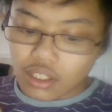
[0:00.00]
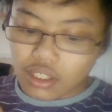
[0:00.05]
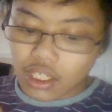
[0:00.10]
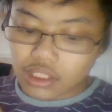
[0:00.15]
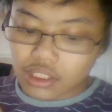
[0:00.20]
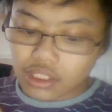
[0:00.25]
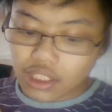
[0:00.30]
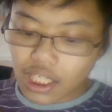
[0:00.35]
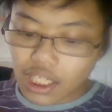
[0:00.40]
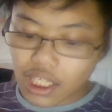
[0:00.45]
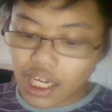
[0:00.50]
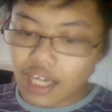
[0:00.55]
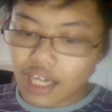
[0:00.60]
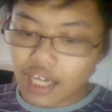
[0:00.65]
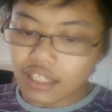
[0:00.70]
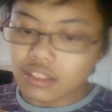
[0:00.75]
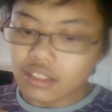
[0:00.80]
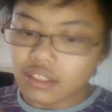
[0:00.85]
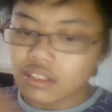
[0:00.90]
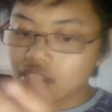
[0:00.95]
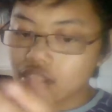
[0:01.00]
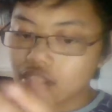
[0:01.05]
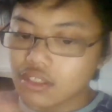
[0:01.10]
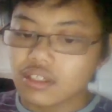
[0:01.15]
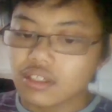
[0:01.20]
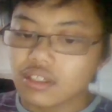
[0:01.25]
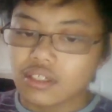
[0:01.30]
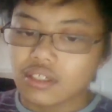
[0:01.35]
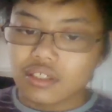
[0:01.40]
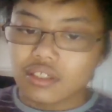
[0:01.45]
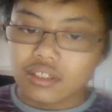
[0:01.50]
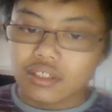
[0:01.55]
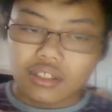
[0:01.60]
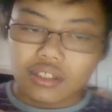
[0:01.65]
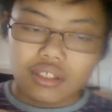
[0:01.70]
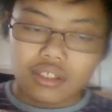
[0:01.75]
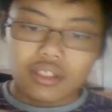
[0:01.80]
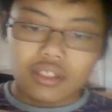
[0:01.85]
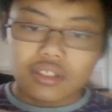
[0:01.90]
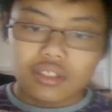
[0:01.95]
as I can.
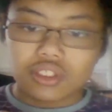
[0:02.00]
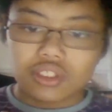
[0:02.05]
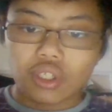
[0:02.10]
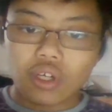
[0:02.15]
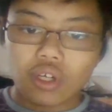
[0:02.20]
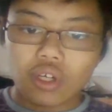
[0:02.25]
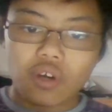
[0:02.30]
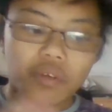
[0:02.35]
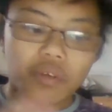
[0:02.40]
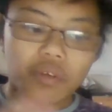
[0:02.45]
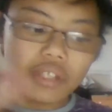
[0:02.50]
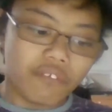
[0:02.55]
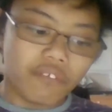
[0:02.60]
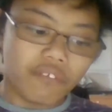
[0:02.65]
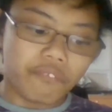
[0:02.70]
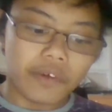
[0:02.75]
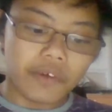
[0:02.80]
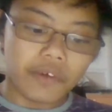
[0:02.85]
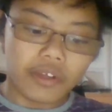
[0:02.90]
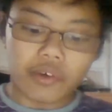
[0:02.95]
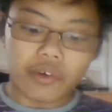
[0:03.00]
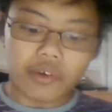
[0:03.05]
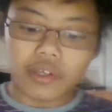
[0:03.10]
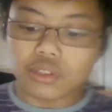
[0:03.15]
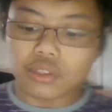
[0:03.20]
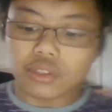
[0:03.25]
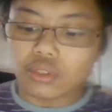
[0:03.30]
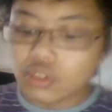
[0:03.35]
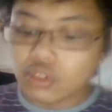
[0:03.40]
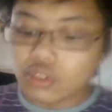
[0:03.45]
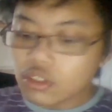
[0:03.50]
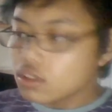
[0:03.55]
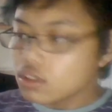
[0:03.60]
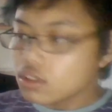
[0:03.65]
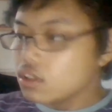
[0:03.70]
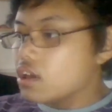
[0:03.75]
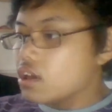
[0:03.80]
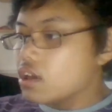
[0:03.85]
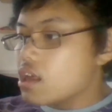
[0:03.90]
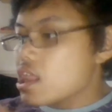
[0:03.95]
So without further ado,
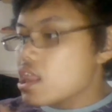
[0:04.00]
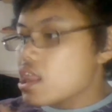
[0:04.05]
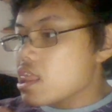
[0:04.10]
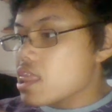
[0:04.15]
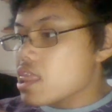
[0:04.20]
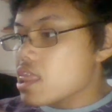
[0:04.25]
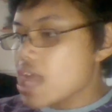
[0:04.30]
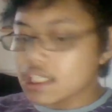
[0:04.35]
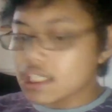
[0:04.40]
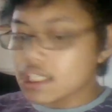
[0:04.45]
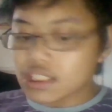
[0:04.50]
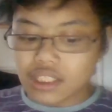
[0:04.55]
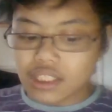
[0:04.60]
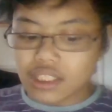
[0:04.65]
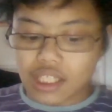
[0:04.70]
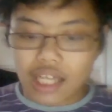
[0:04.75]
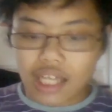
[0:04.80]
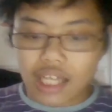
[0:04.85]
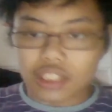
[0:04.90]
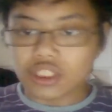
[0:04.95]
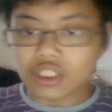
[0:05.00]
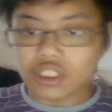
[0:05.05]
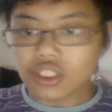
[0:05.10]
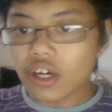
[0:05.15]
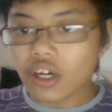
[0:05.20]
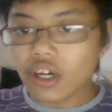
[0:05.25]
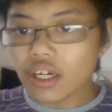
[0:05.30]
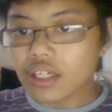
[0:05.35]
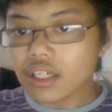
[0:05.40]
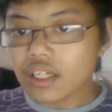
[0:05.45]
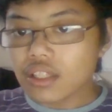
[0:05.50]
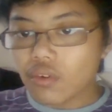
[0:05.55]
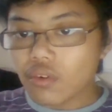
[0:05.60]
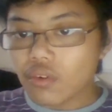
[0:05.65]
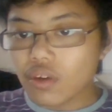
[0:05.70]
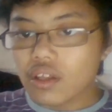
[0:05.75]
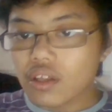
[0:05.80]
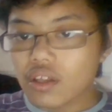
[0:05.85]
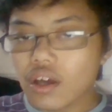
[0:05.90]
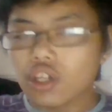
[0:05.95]
let's get started with